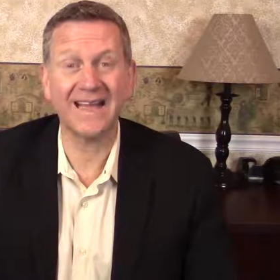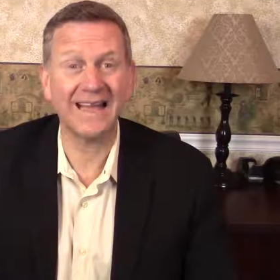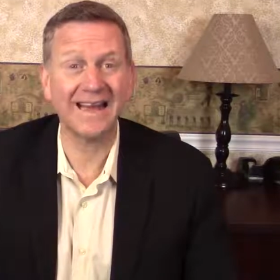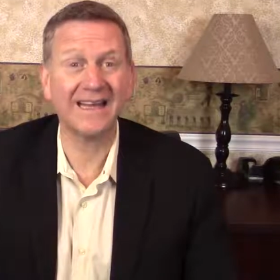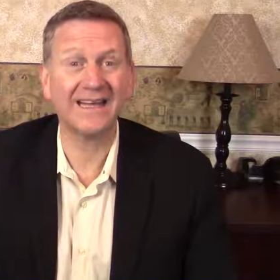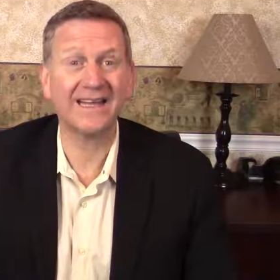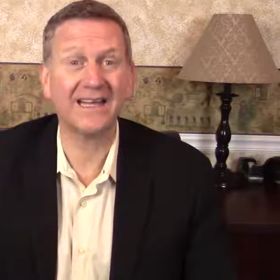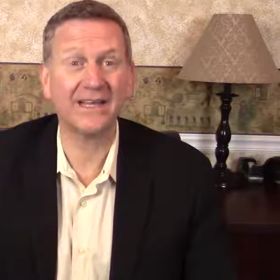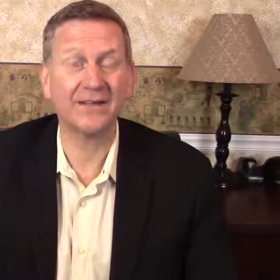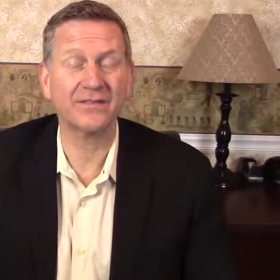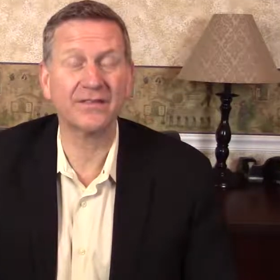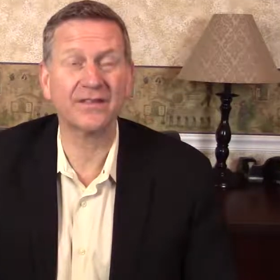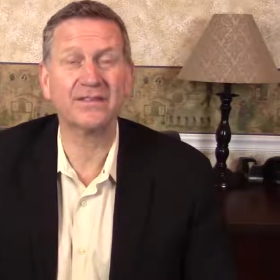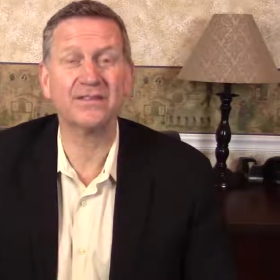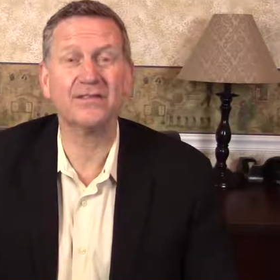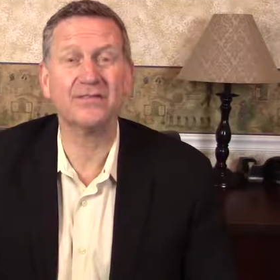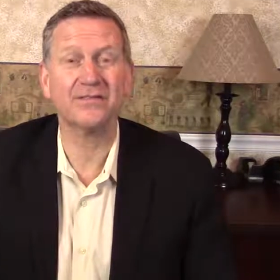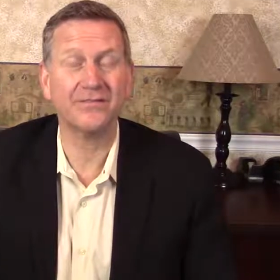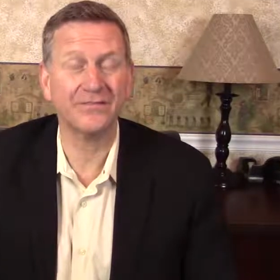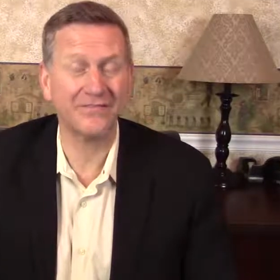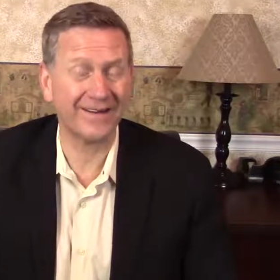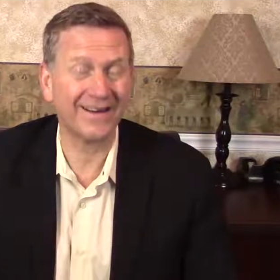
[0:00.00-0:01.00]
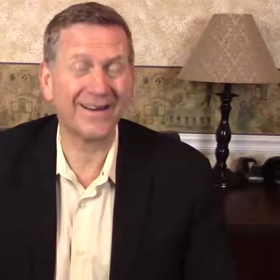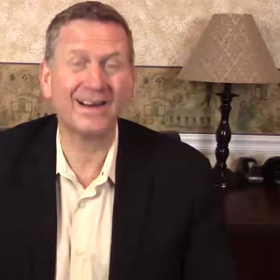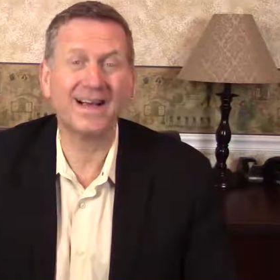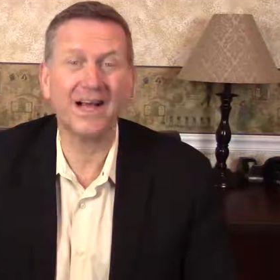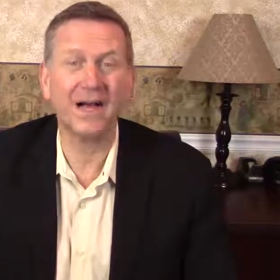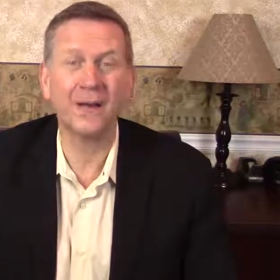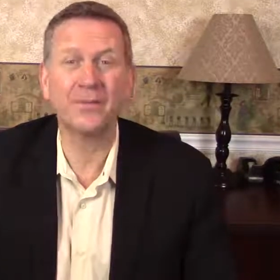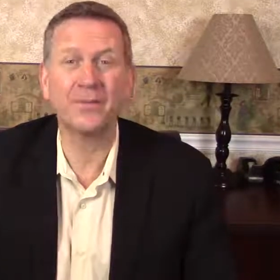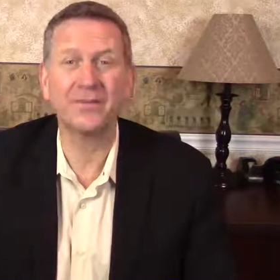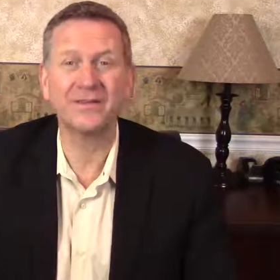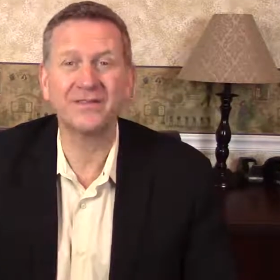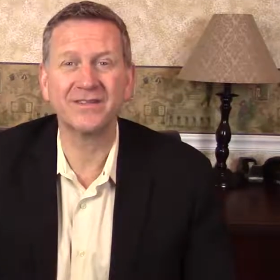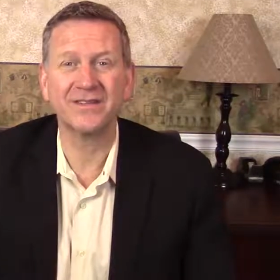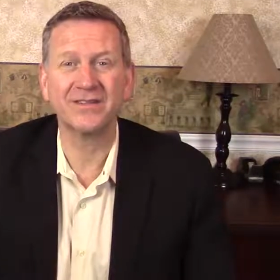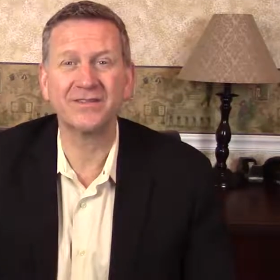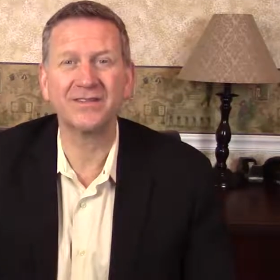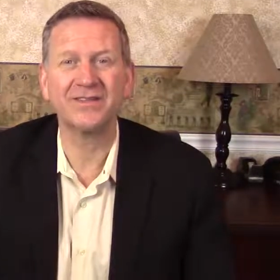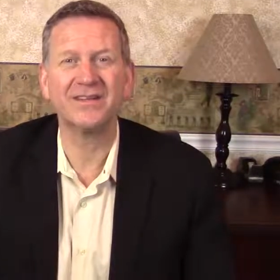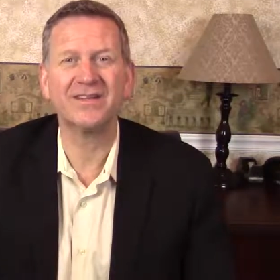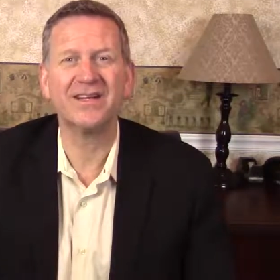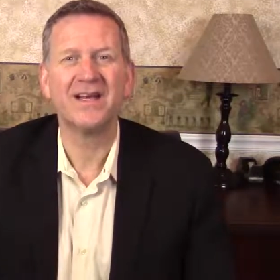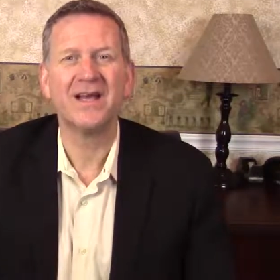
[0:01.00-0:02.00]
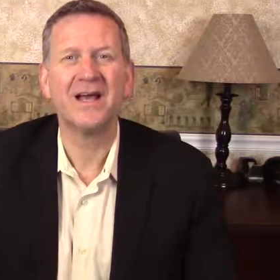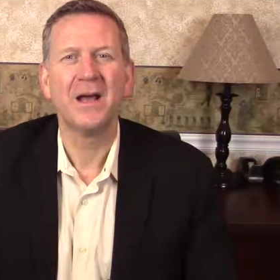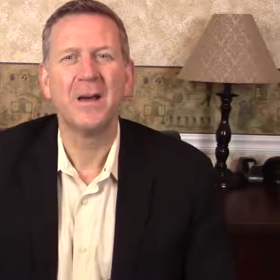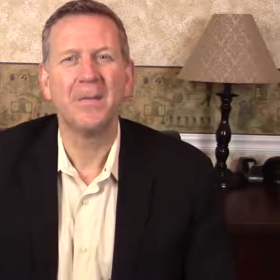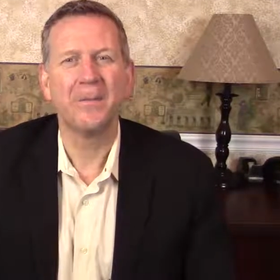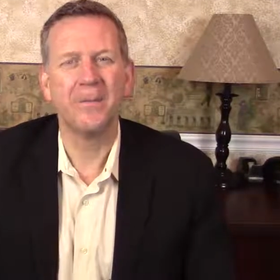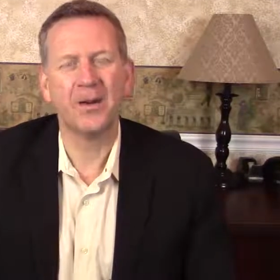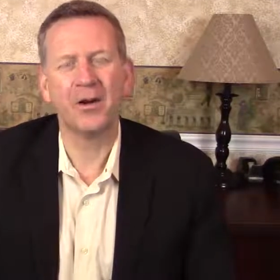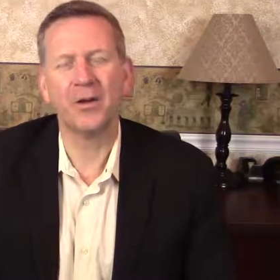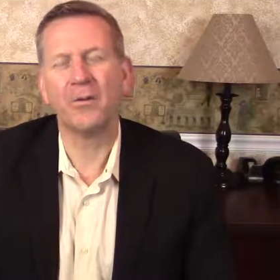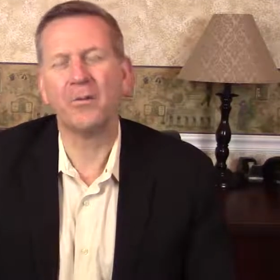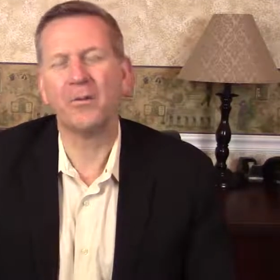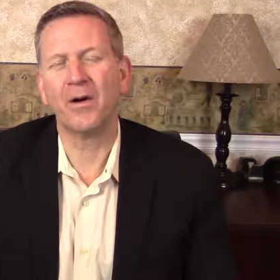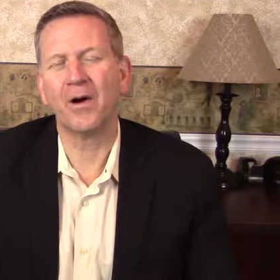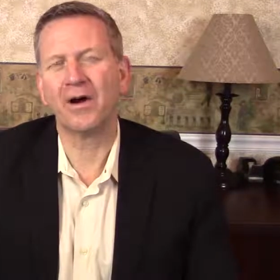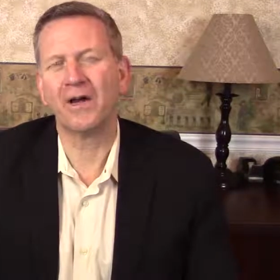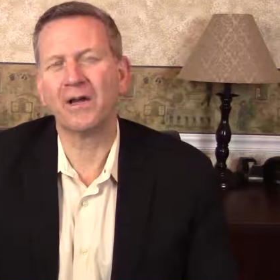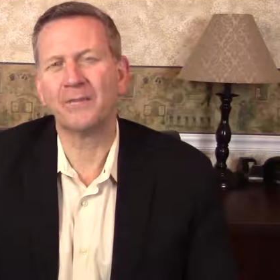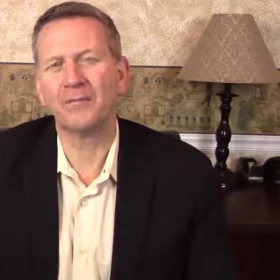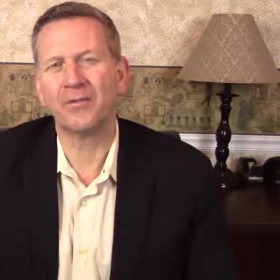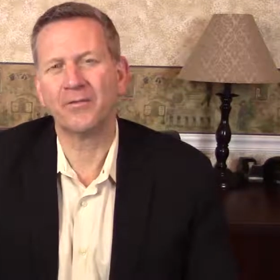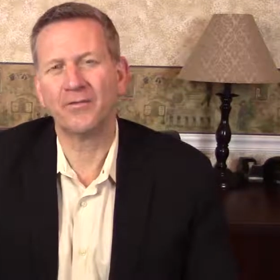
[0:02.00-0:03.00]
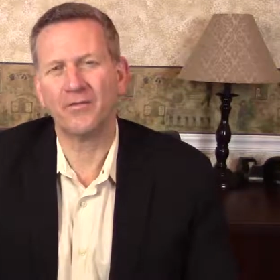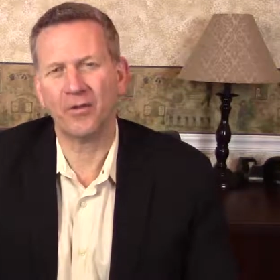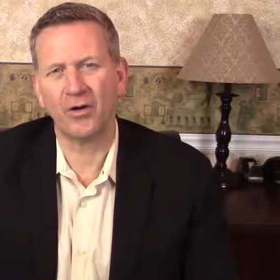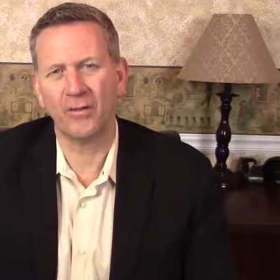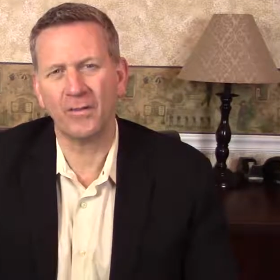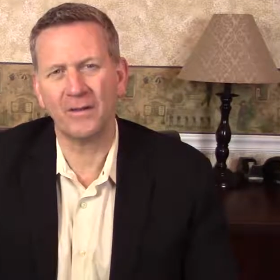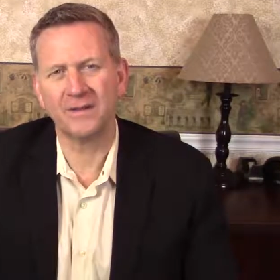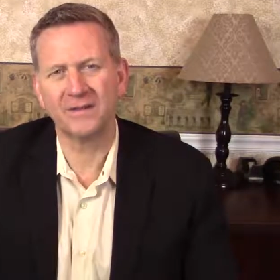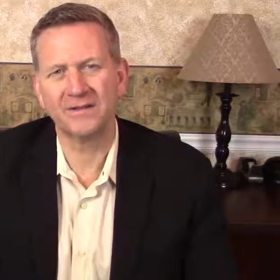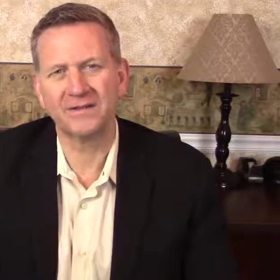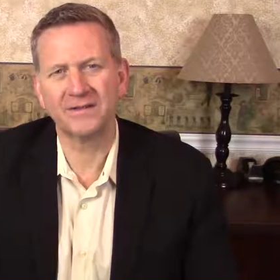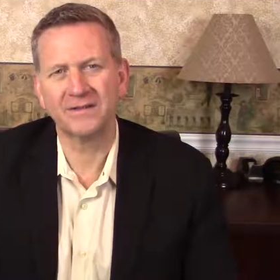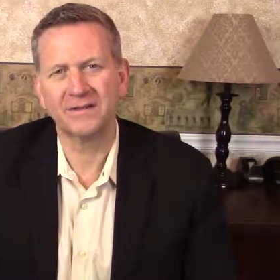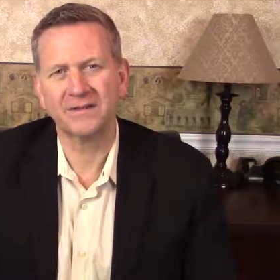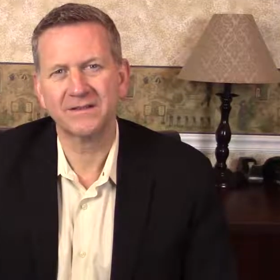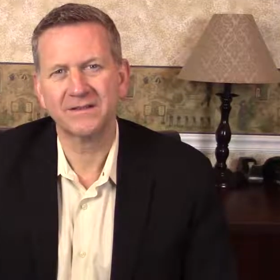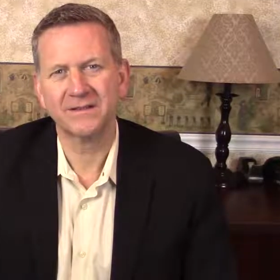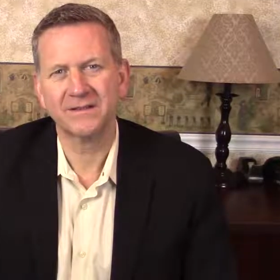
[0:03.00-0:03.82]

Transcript: and it gives us a very high precision metal marking performance.